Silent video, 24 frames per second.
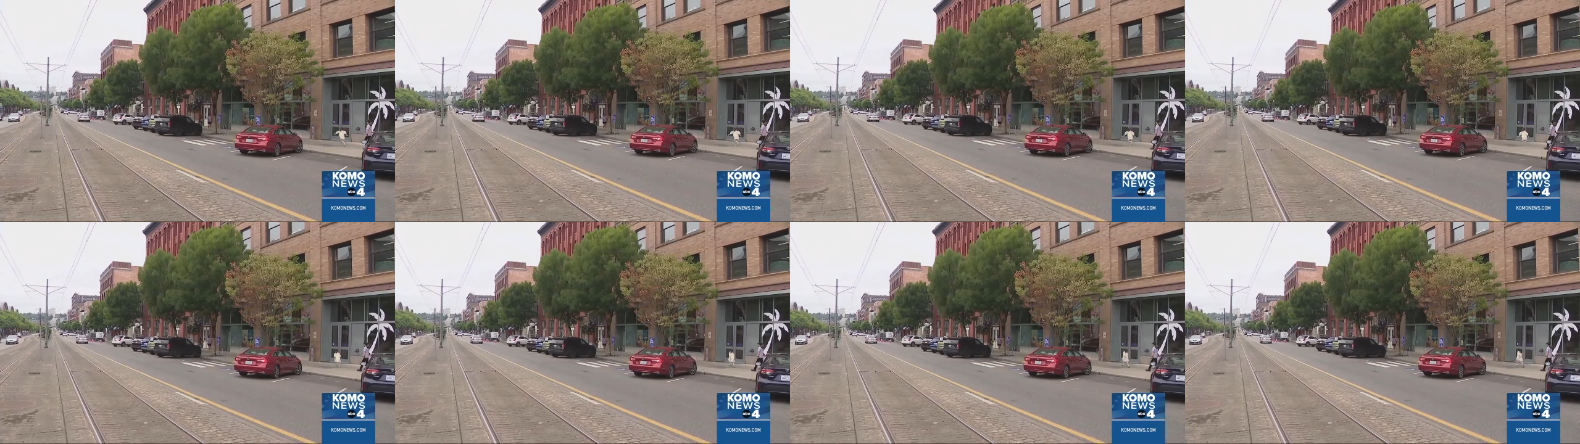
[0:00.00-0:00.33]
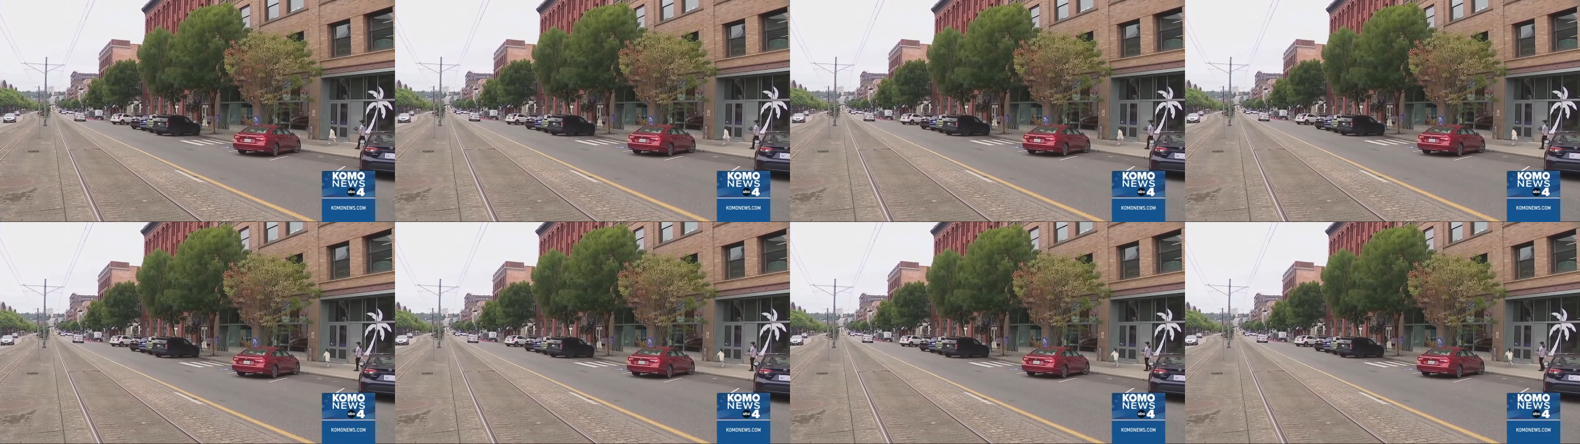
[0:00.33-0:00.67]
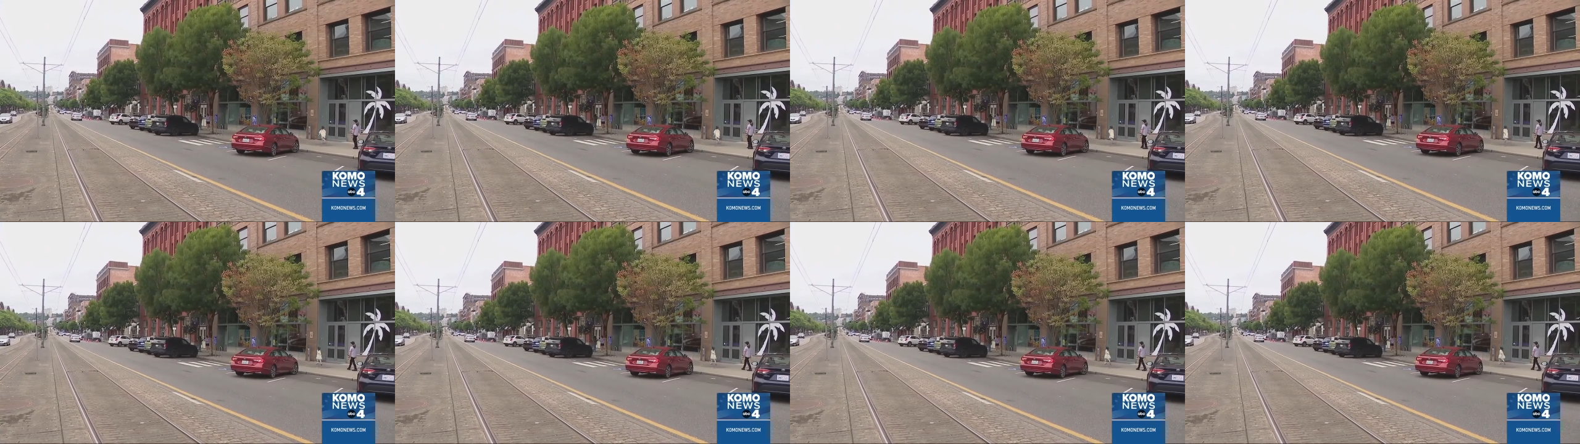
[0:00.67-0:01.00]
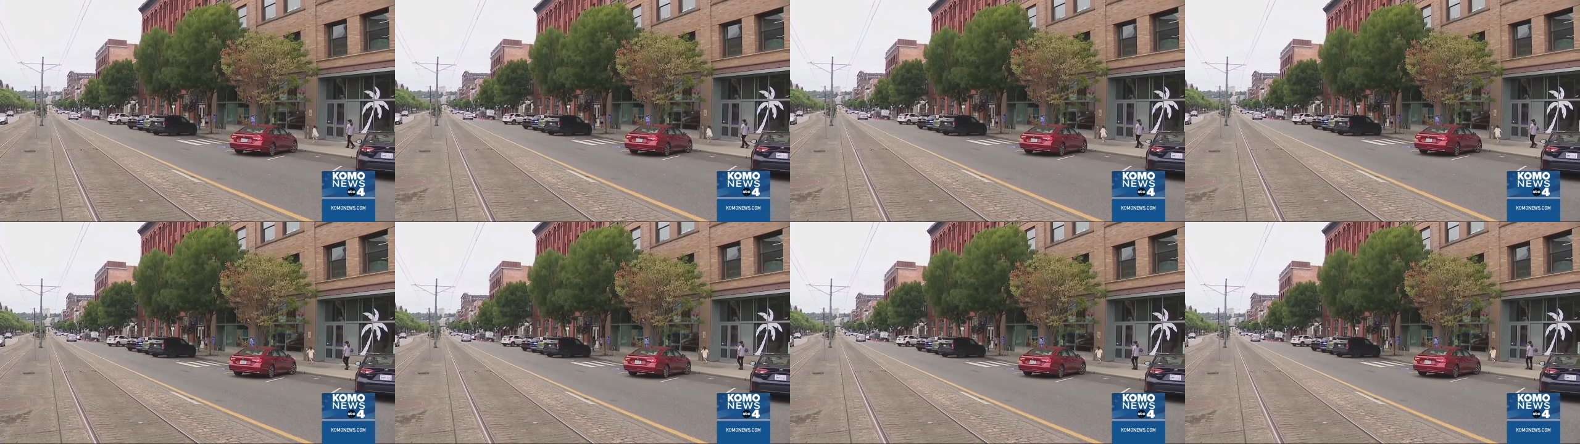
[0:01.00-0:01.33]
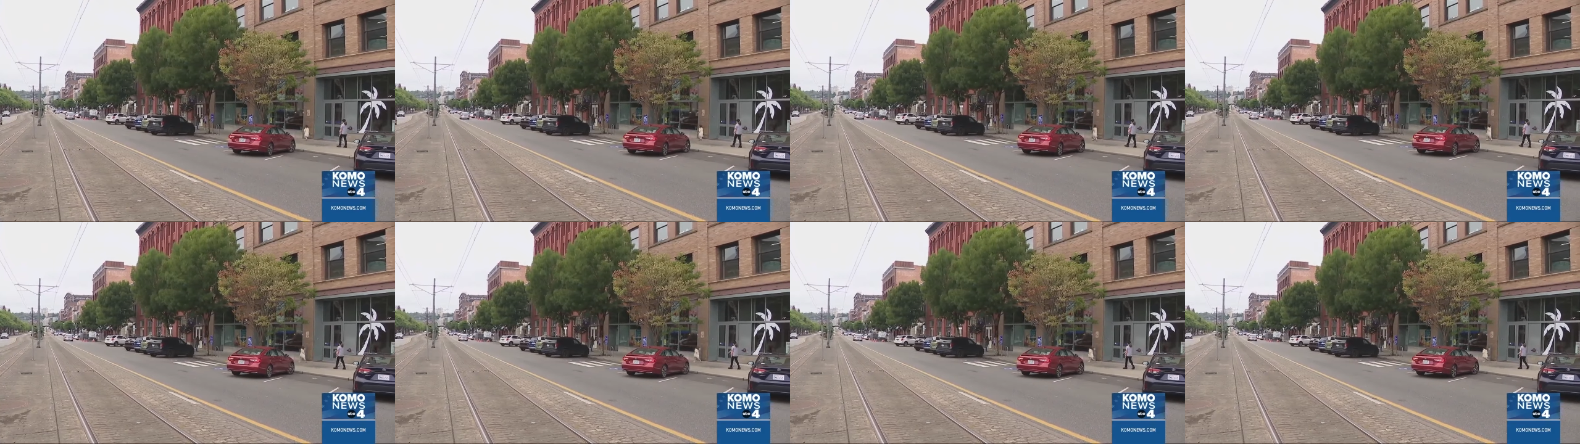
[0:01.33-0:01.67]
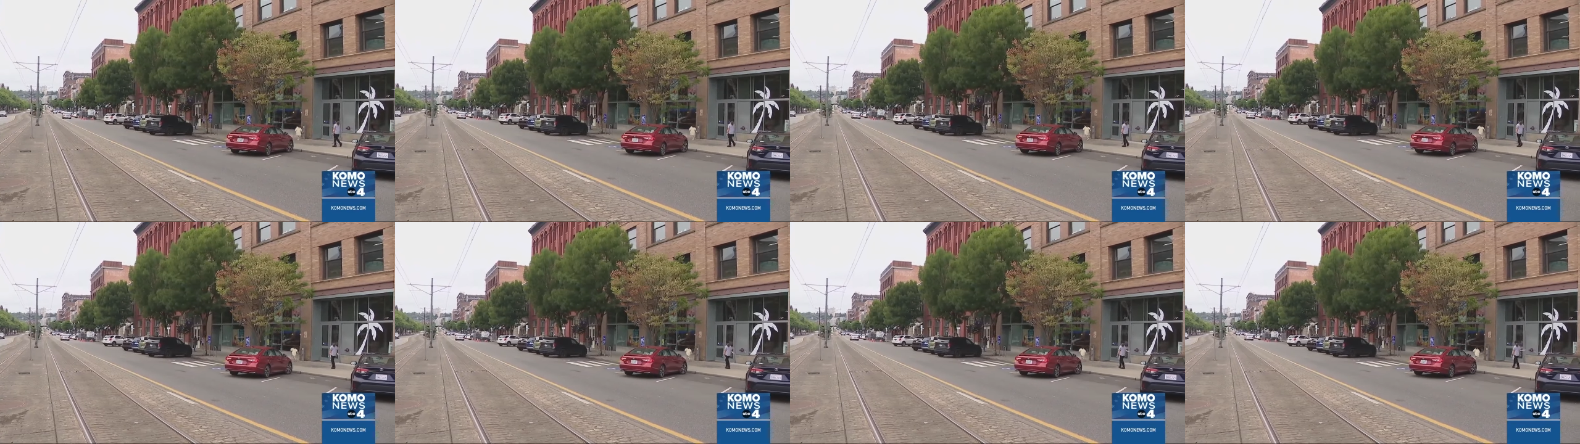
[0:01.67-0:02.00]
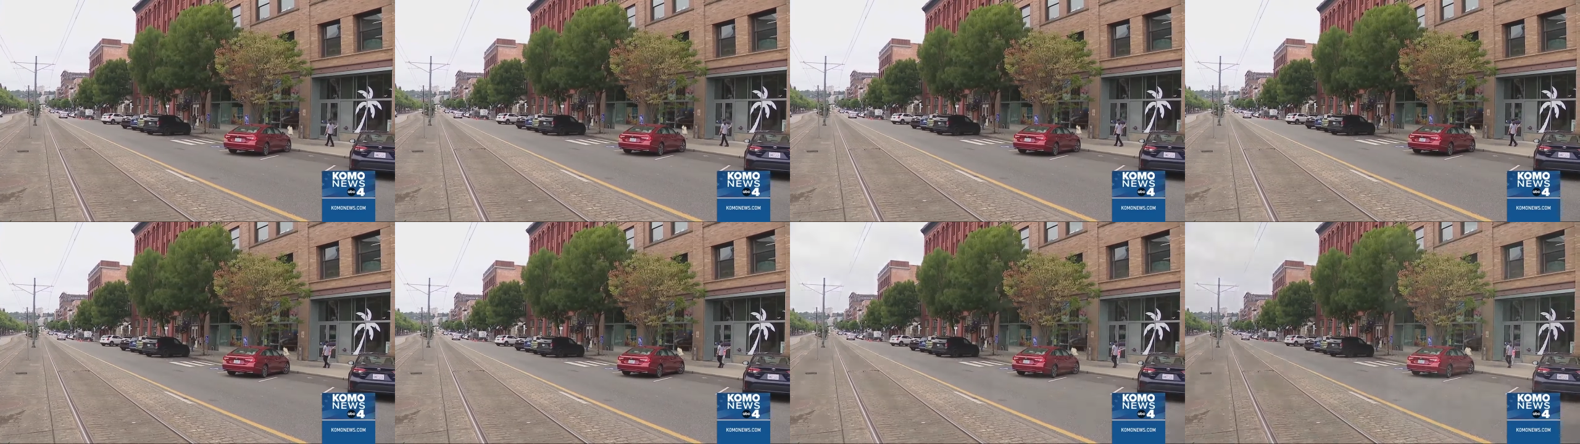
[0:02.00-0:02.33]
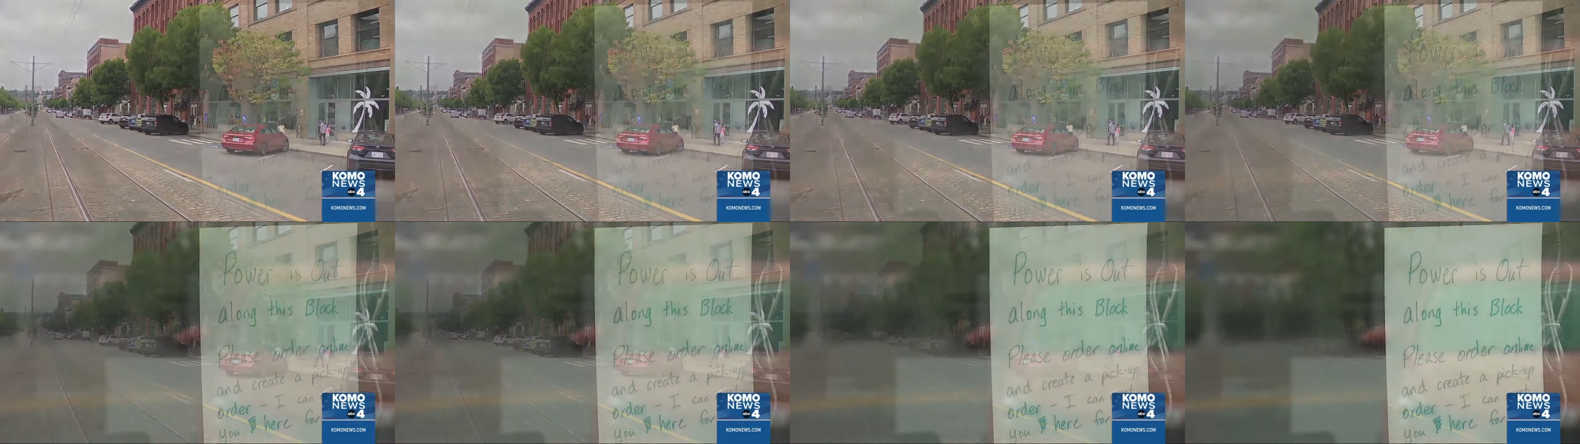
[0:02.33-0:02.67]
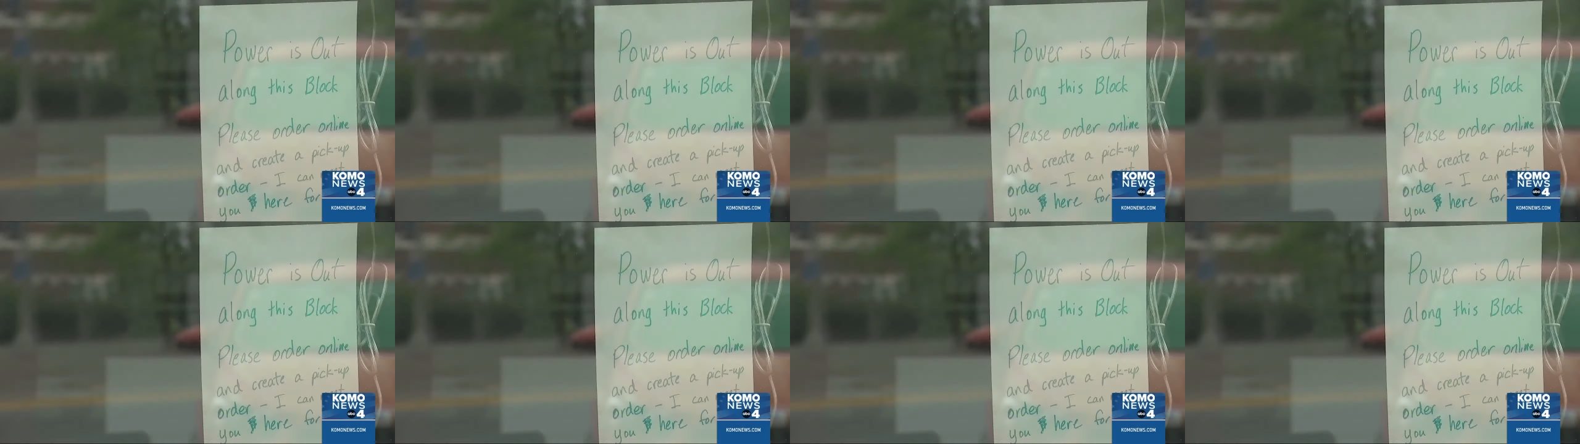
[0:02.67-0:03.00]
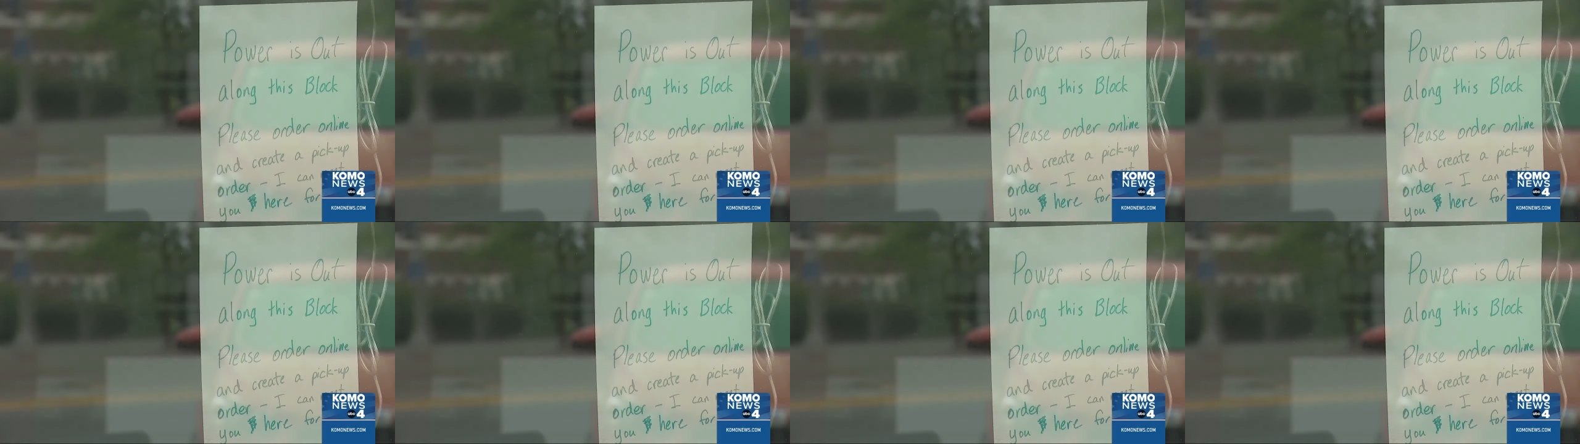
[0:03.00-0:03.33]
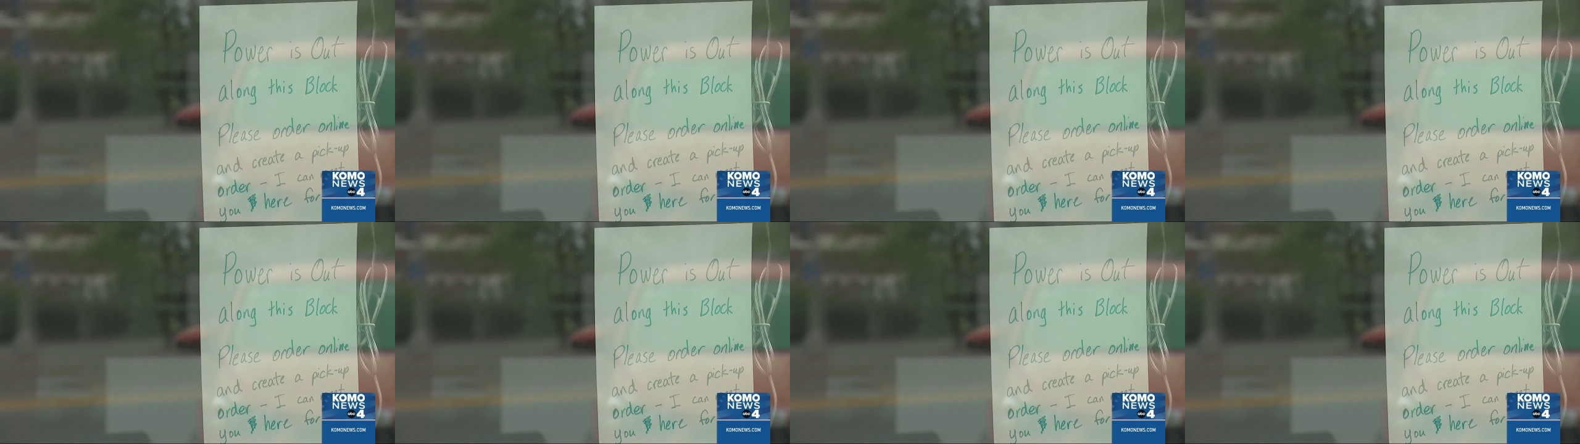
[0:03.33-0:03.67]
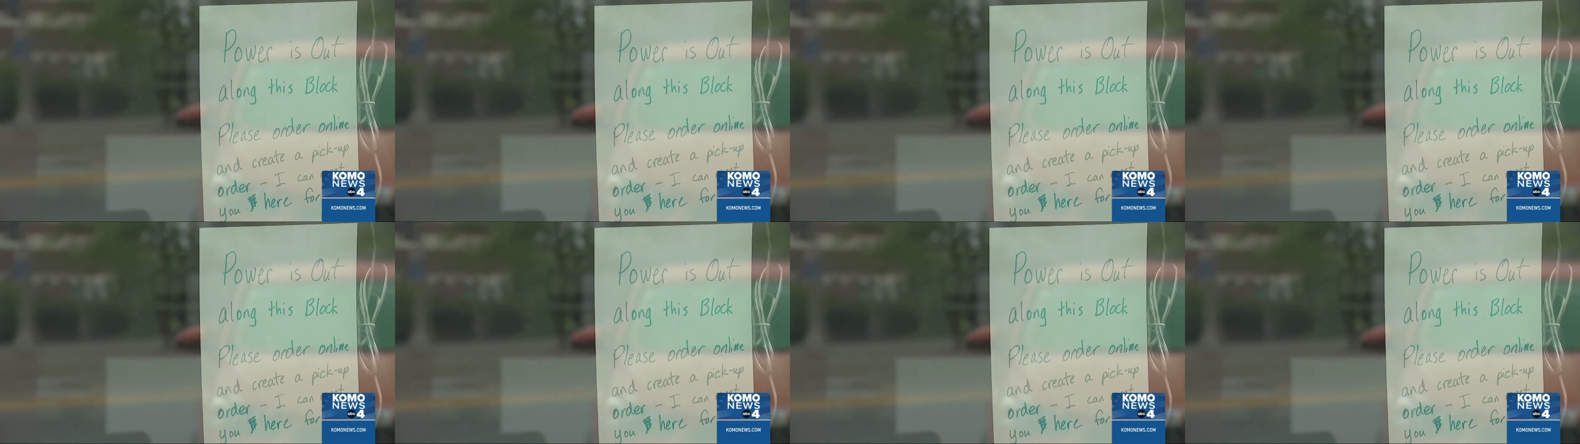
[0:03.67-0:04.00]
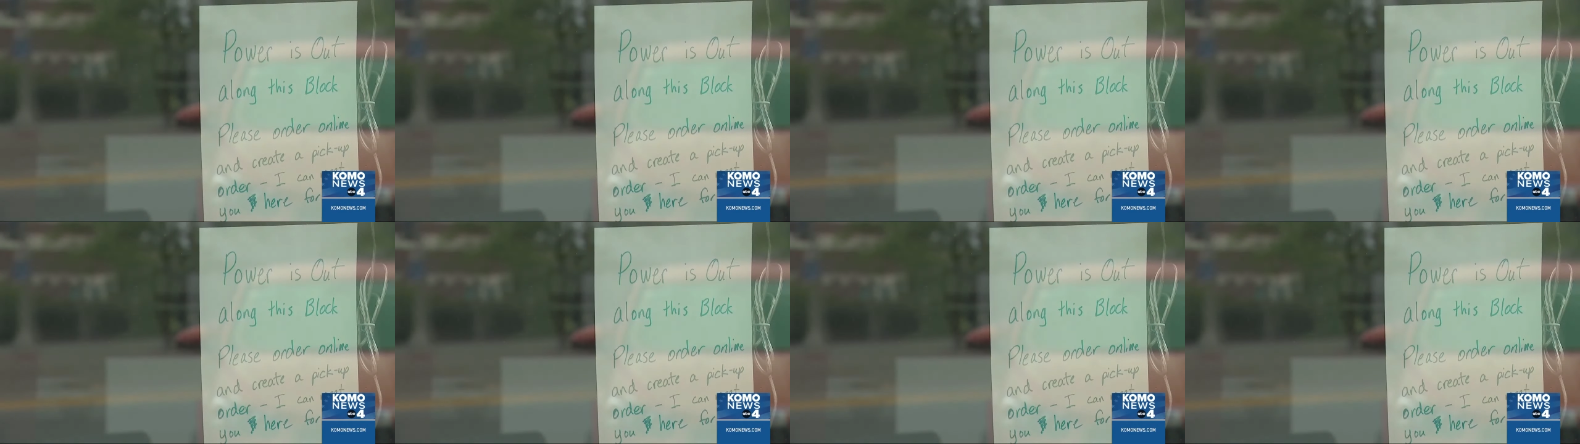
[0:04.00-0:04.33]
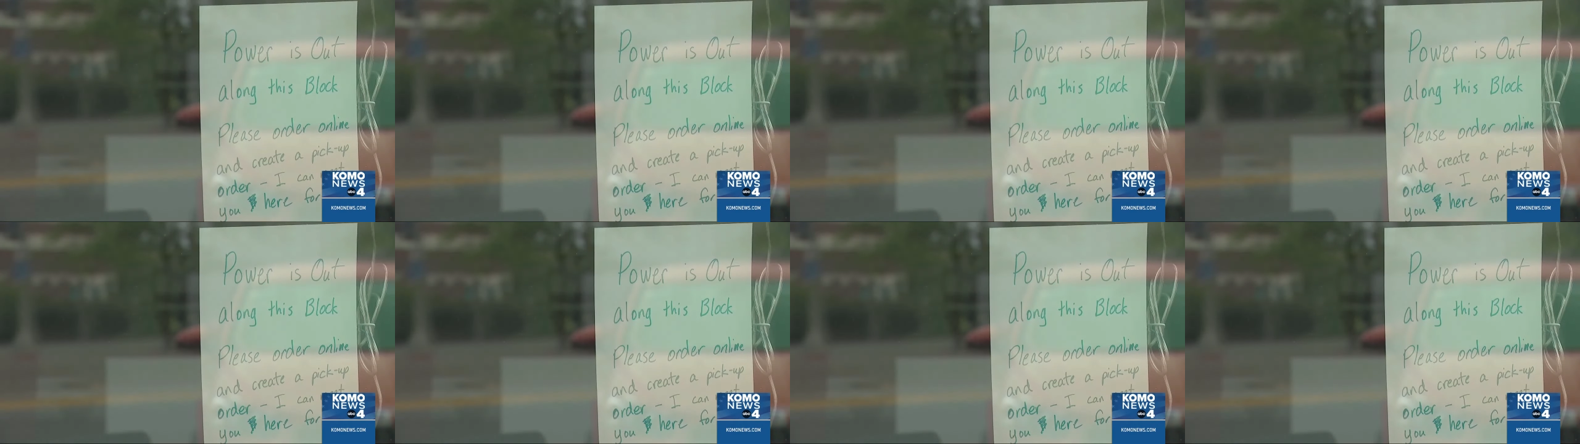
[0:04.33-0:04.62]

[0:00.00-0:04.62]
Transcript: [unreadable: no face in view]